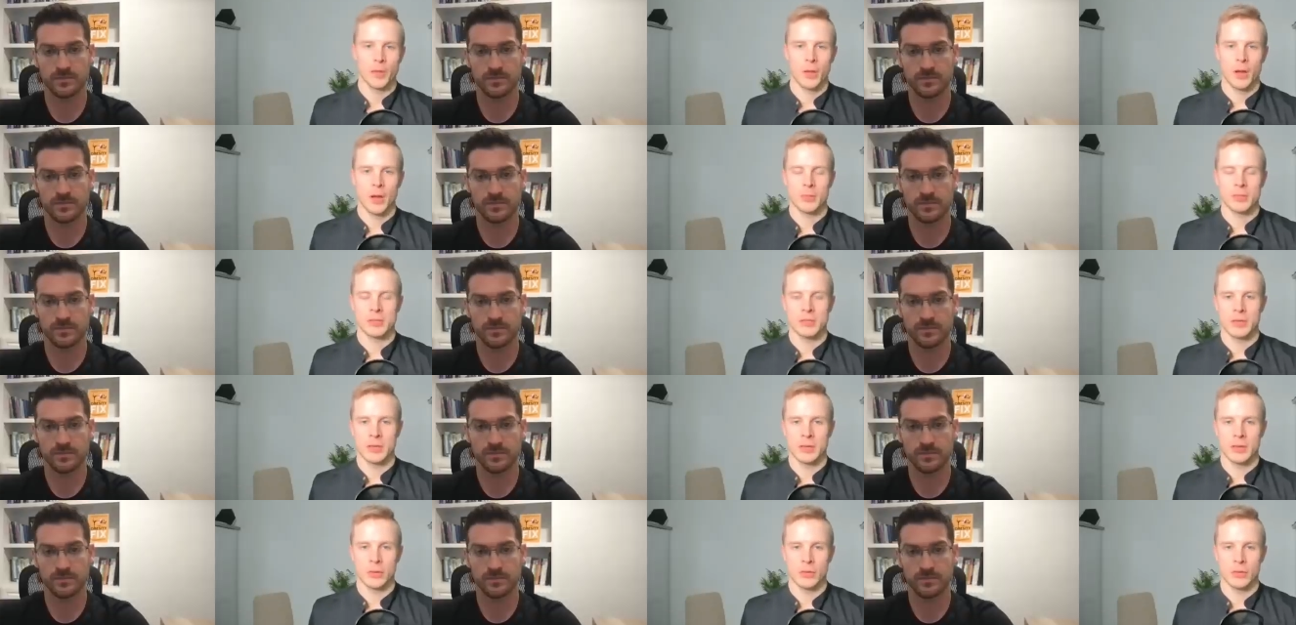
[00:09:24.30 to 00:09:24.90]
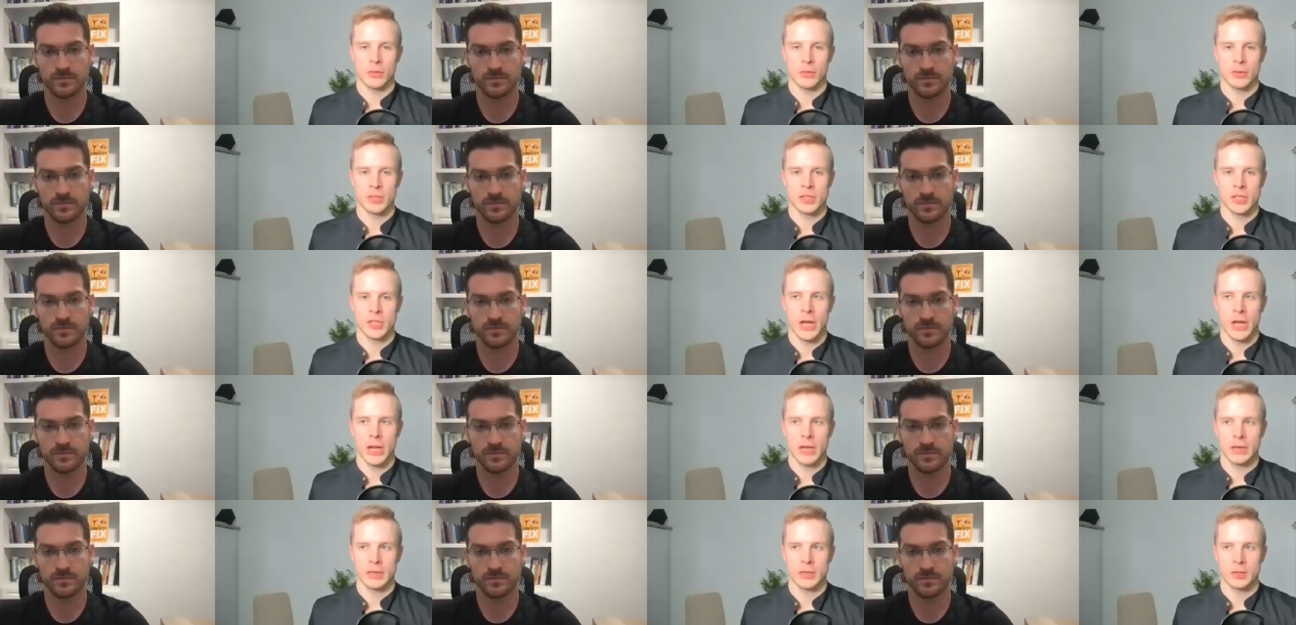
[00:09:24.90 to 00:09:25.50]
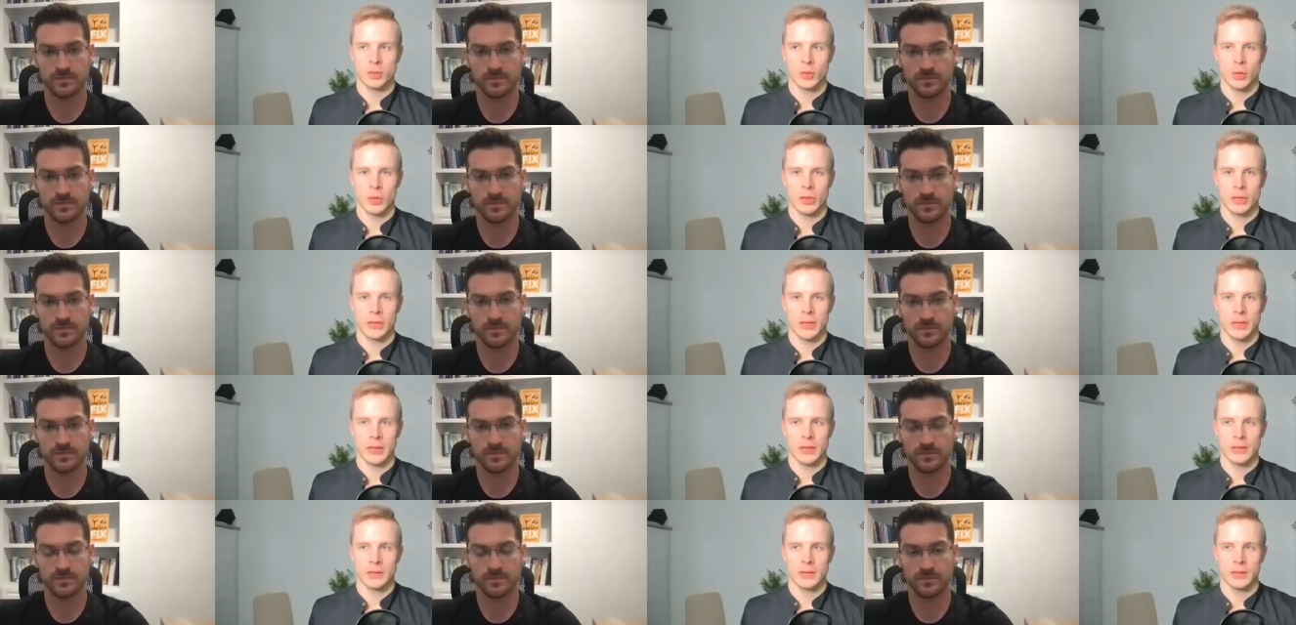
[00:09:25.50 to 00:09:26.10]
Speaker 1: obviously like a good diet as well
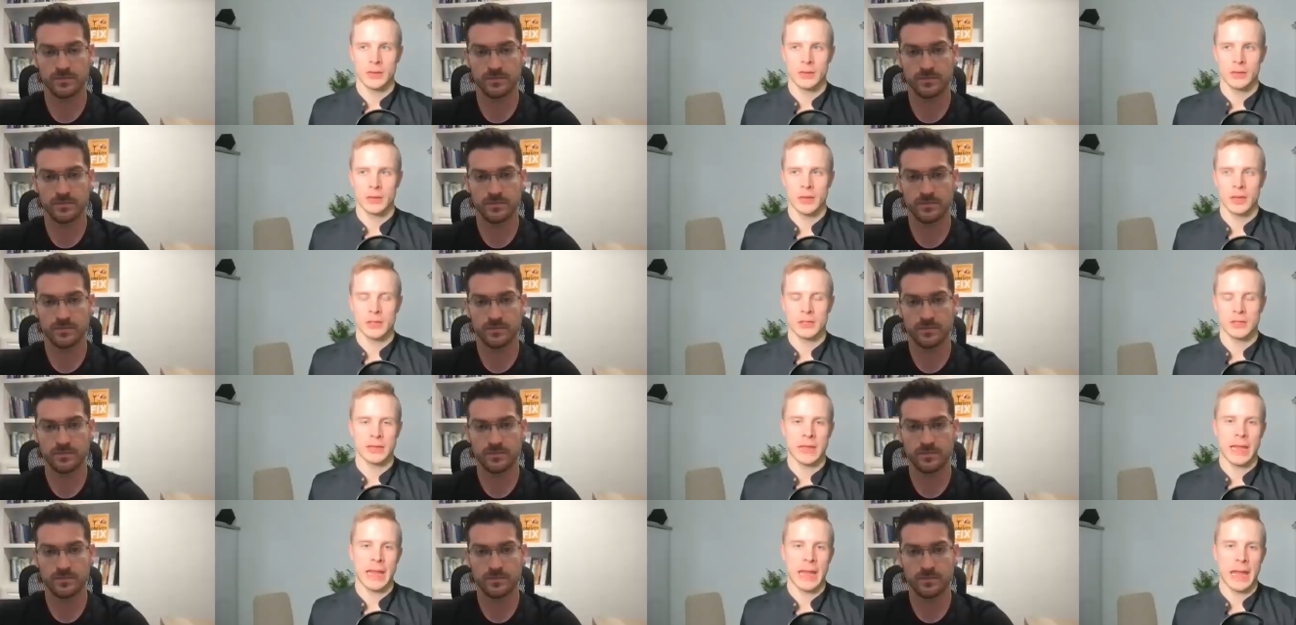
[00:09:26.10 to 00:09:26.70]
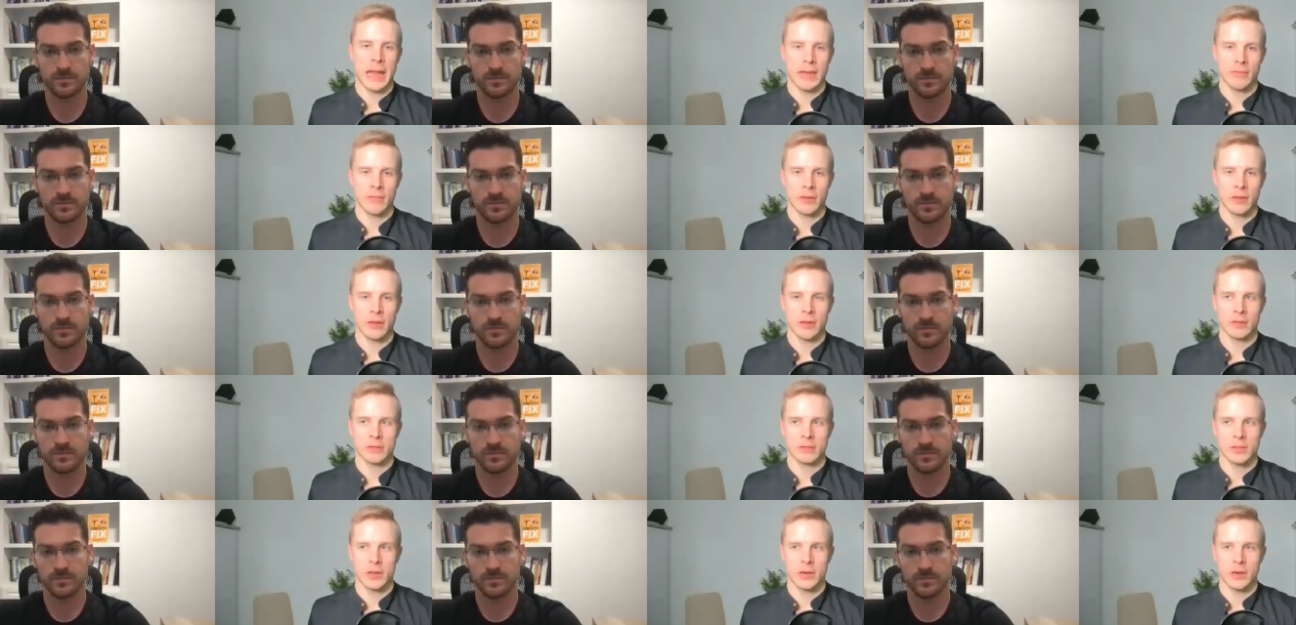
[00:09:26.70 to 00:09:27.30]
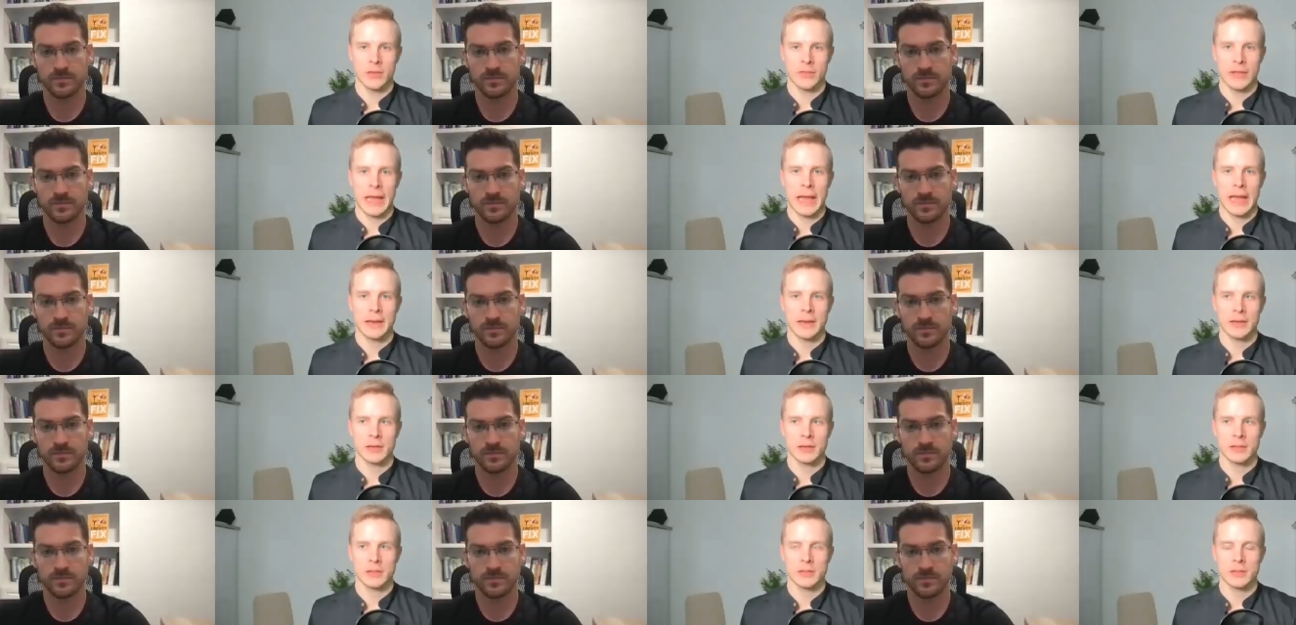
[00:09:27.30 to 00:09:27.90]
that uh, doesn't have like a ton of
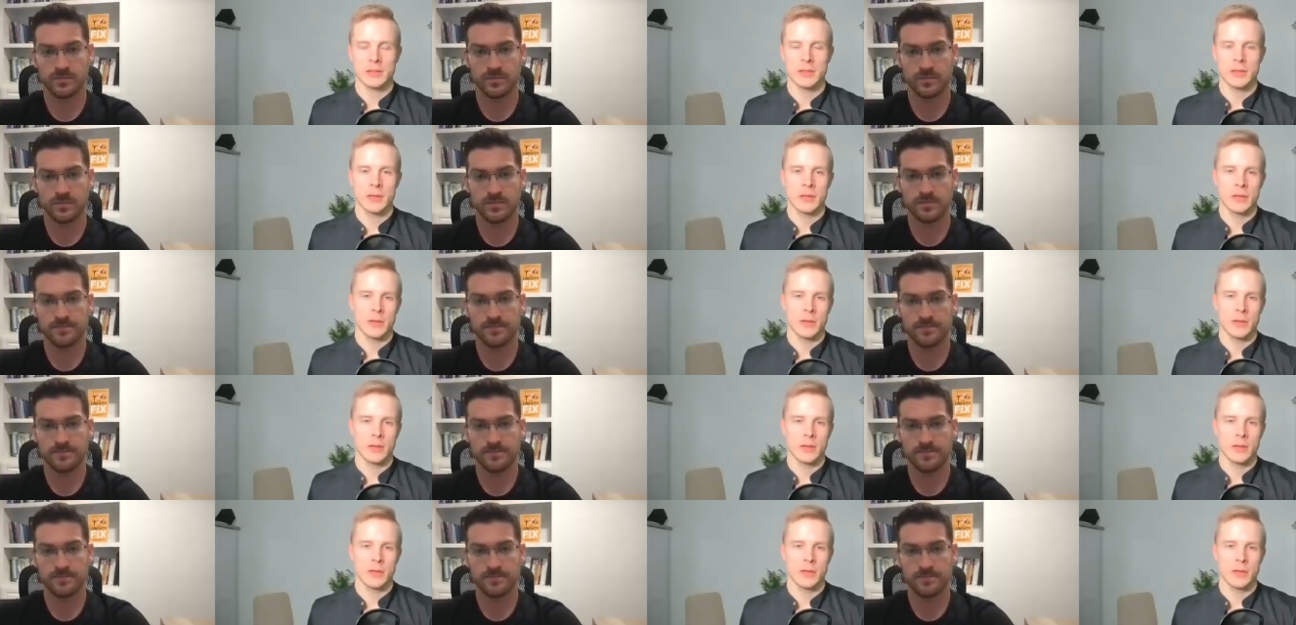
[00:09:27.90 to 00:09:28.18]
added